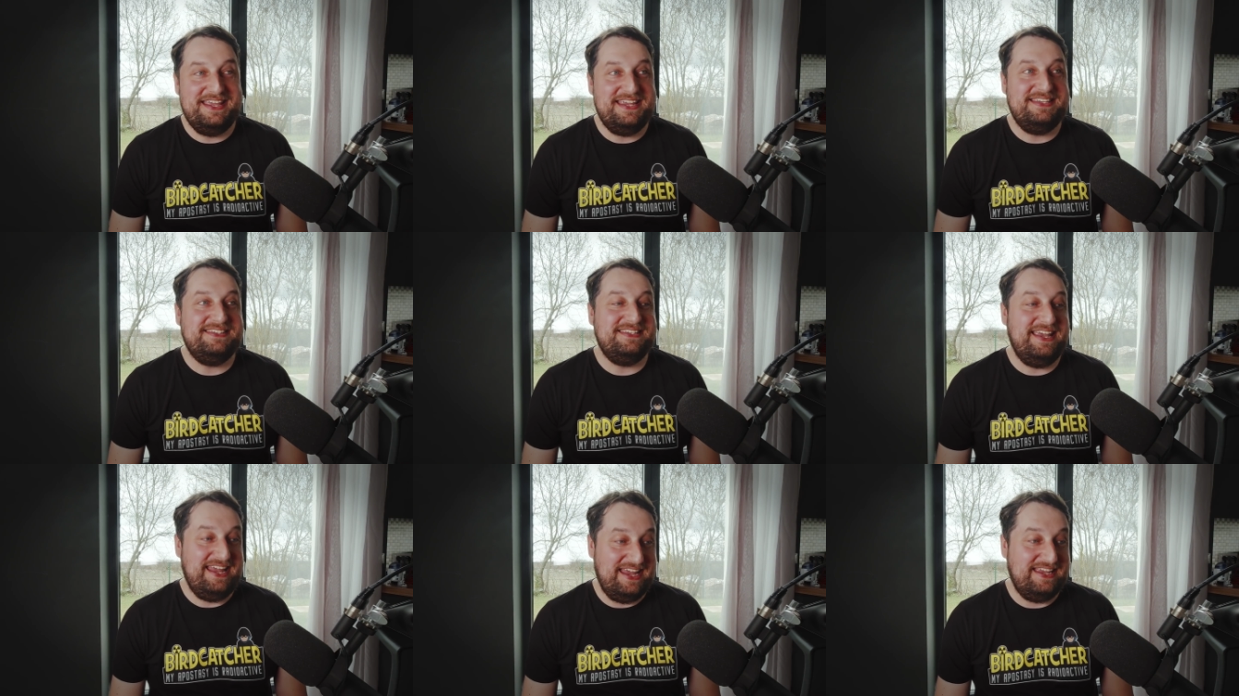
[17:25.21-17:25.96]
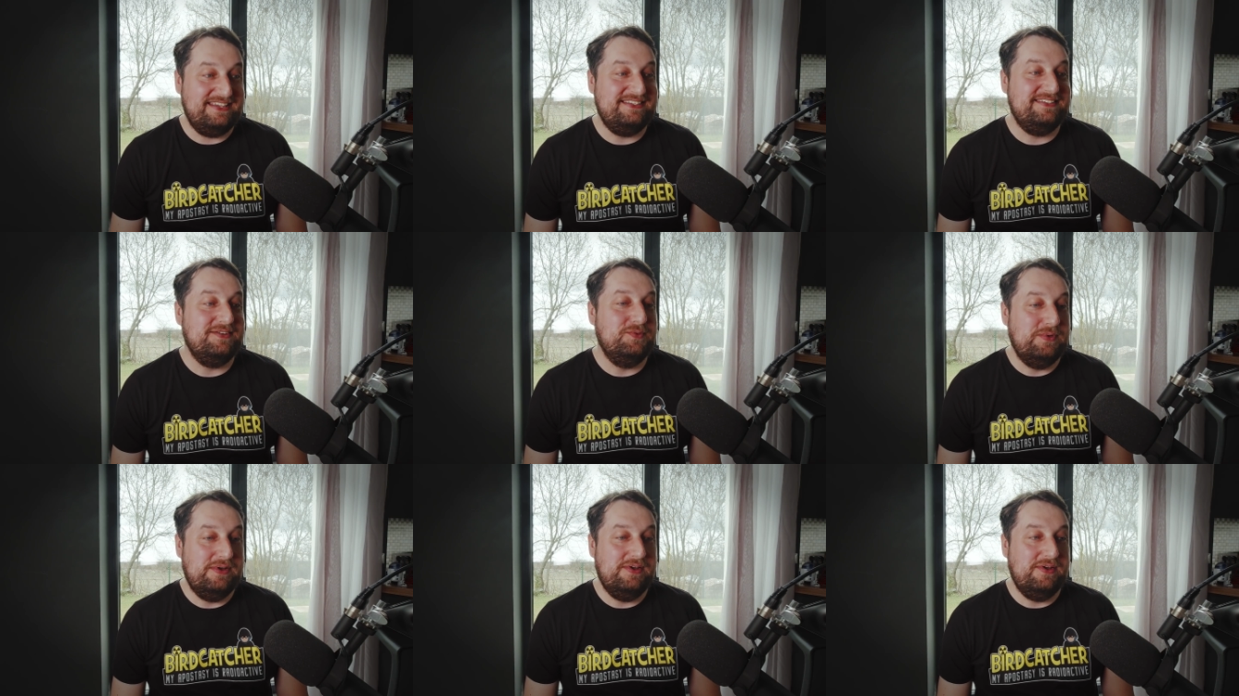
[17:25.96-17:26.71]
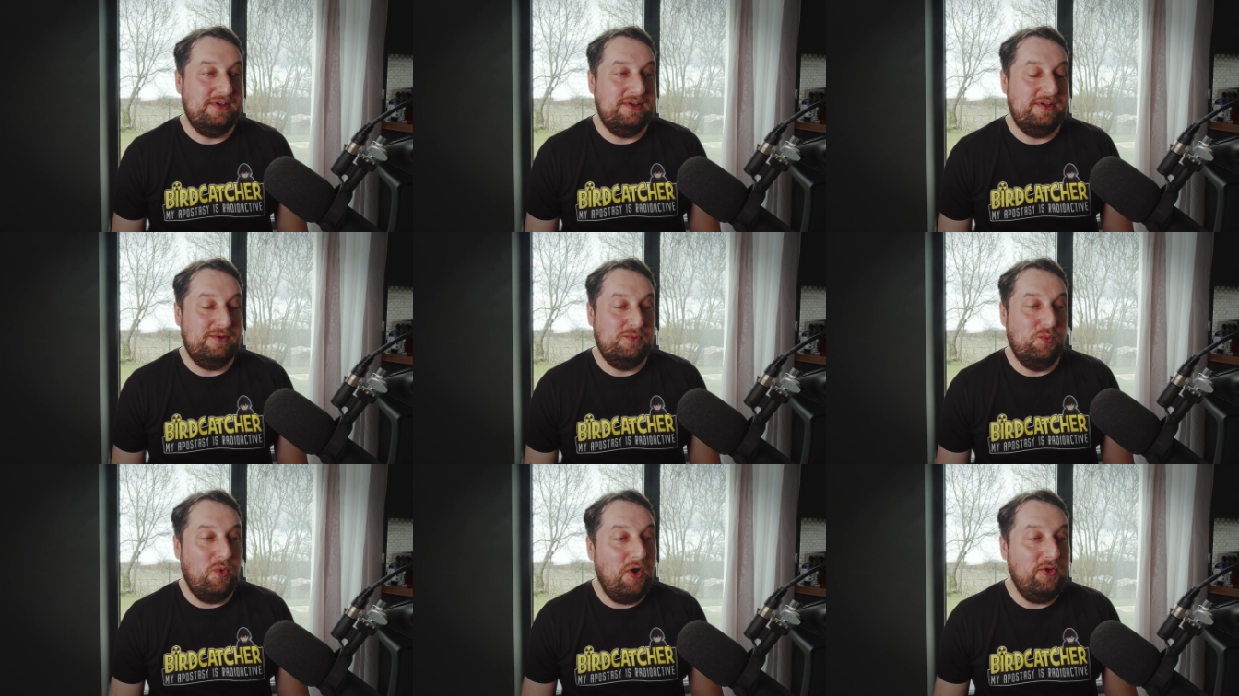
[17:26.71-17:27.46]
This is
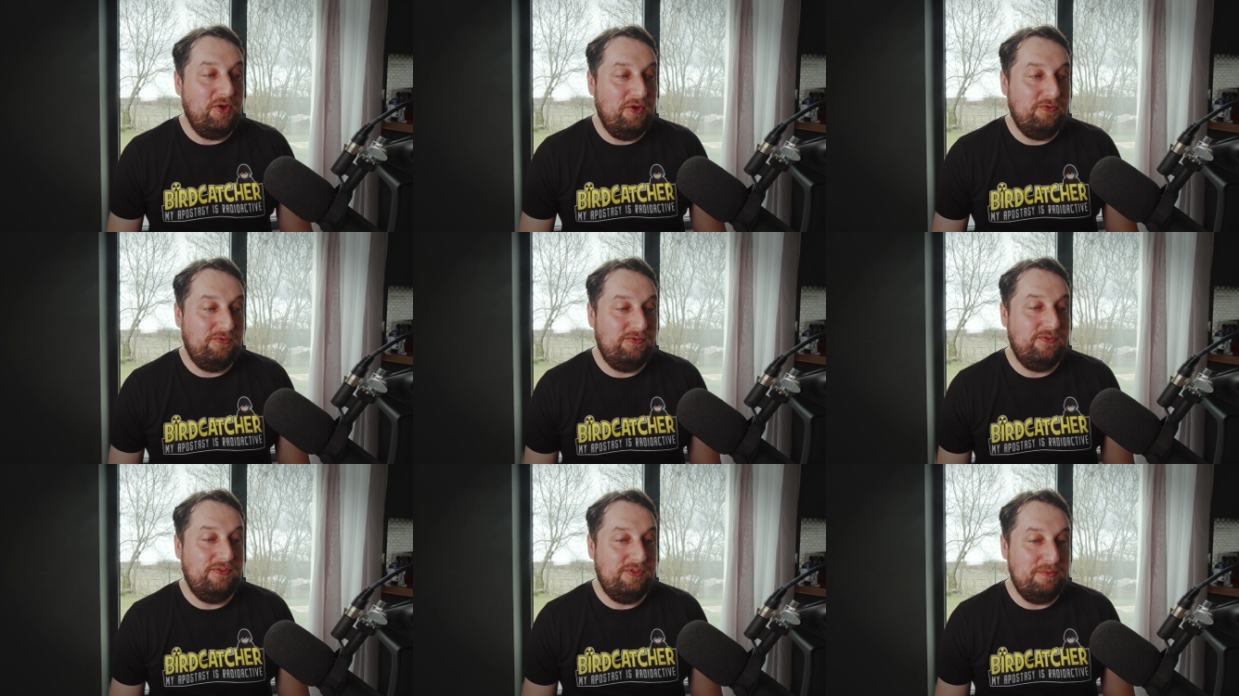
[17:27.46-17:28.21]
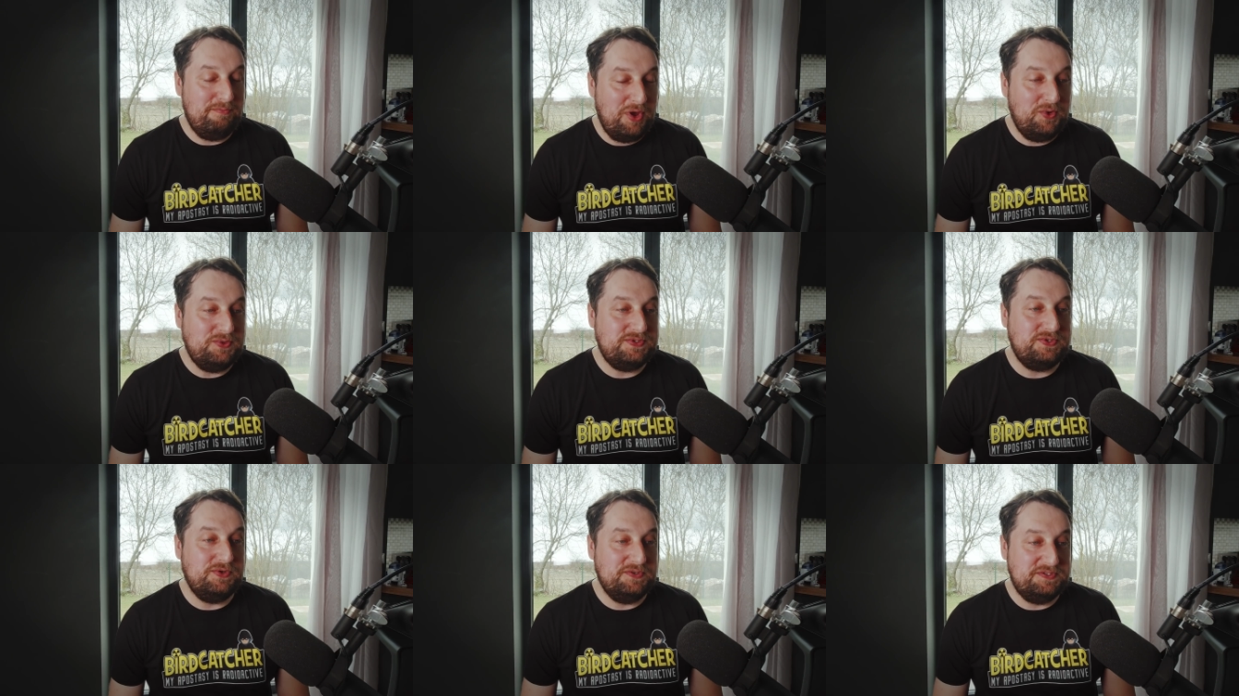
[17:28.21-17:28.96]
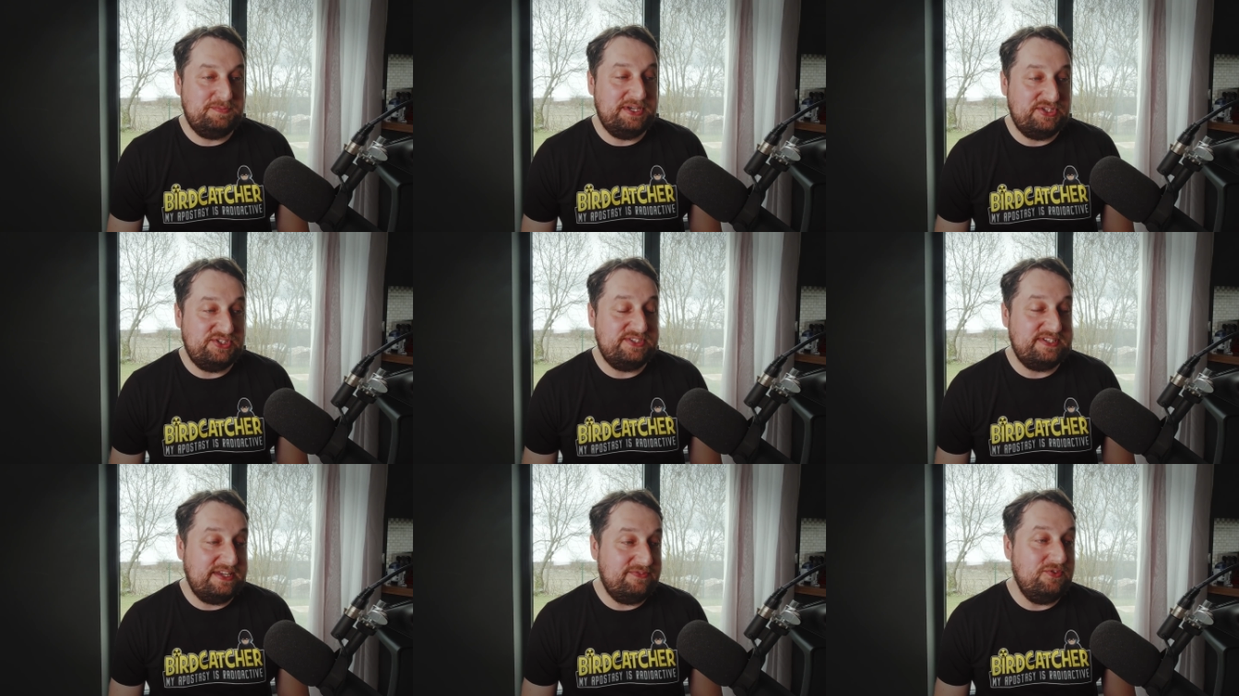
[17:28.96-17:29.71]
one of the most
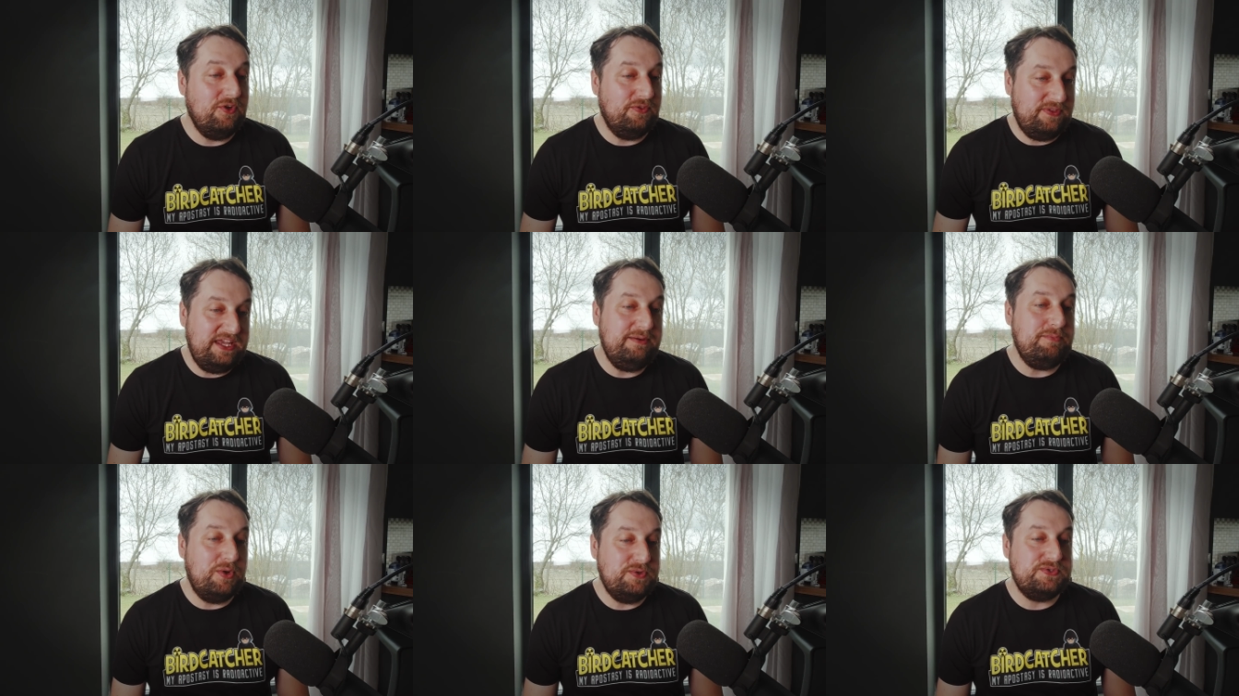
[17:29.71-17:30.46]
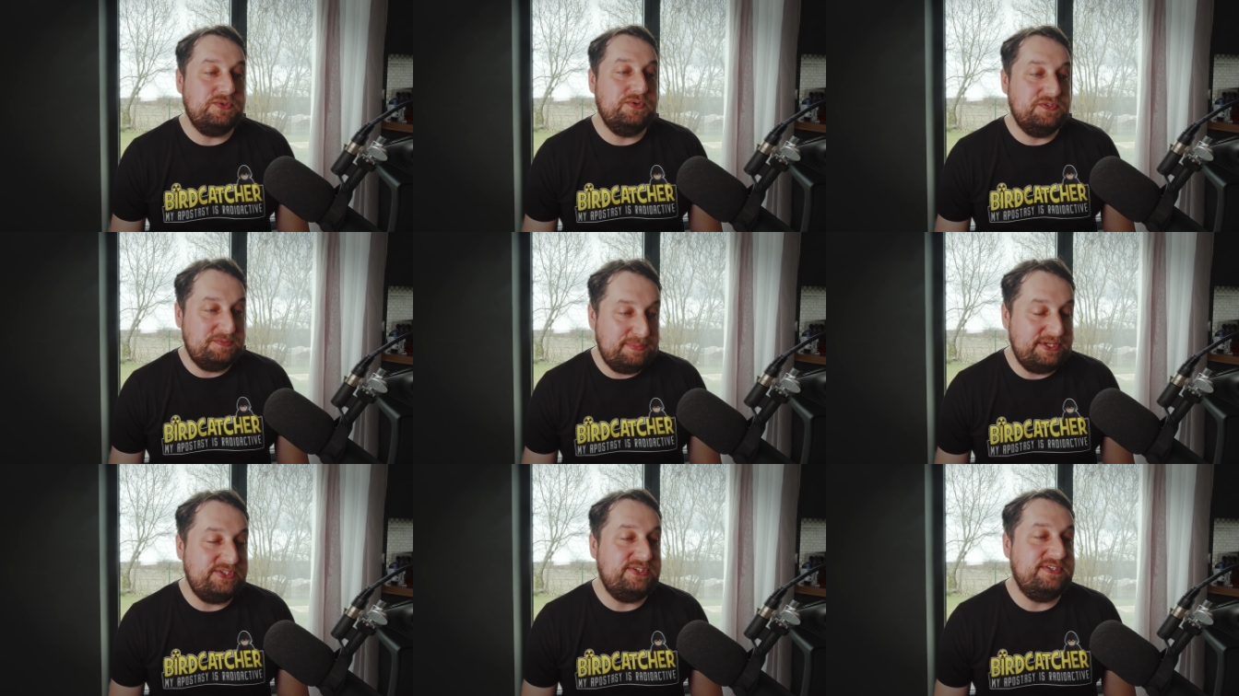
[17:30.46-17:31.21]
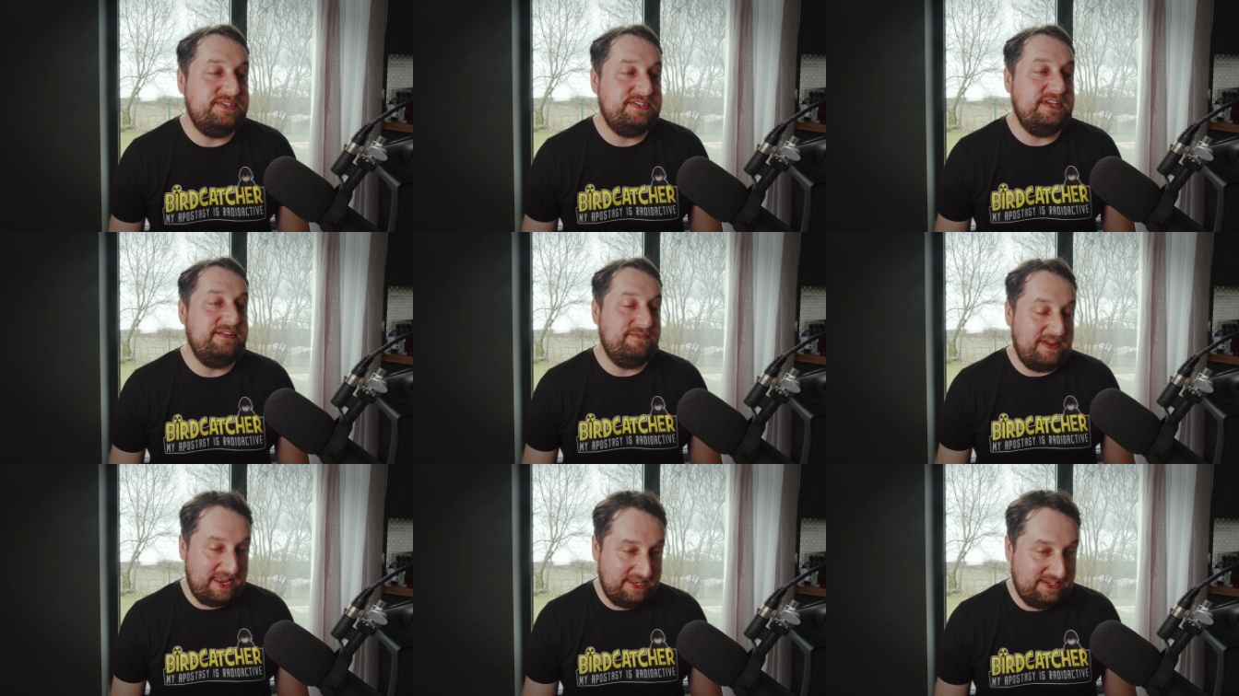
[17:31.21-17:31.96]
auspicious, if not the most auspicious
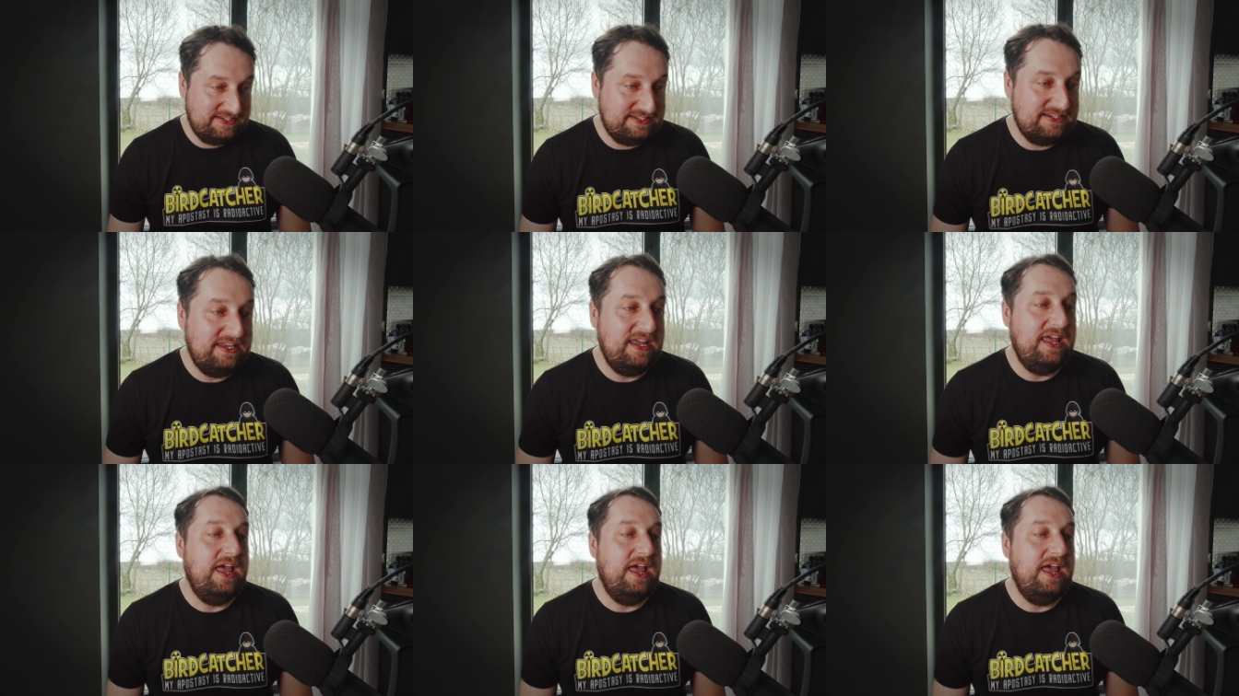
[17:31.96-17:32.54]
event